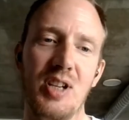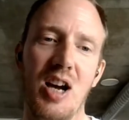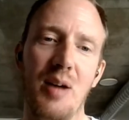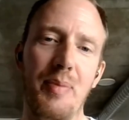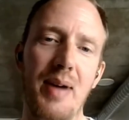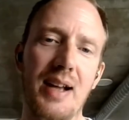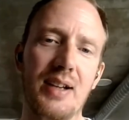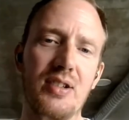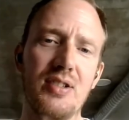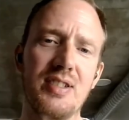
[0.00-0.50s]

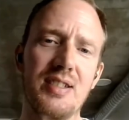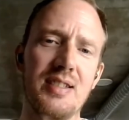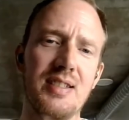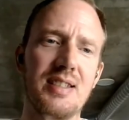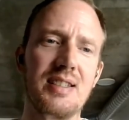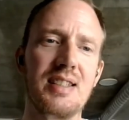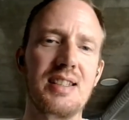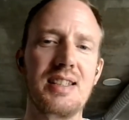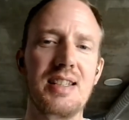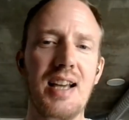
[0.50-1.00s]
top actors
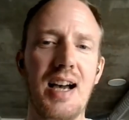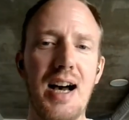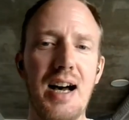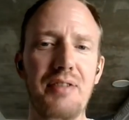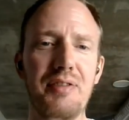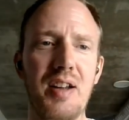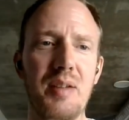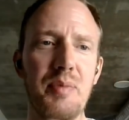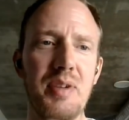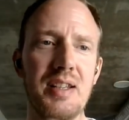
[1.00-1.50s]
is
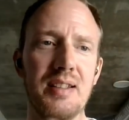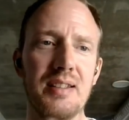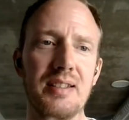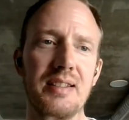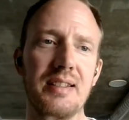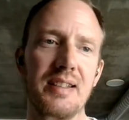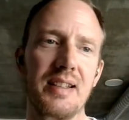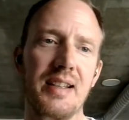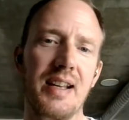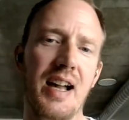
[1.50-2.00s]
tough. I
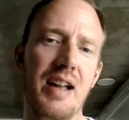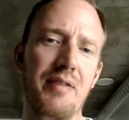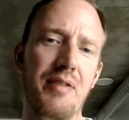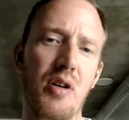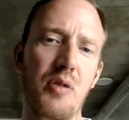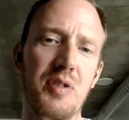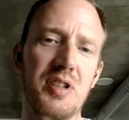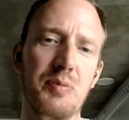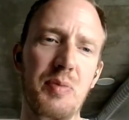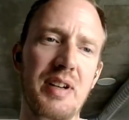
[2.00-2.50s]
mean, I've
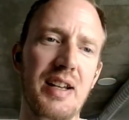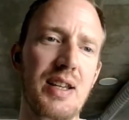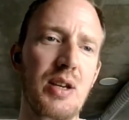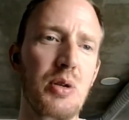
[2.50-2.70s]
always been a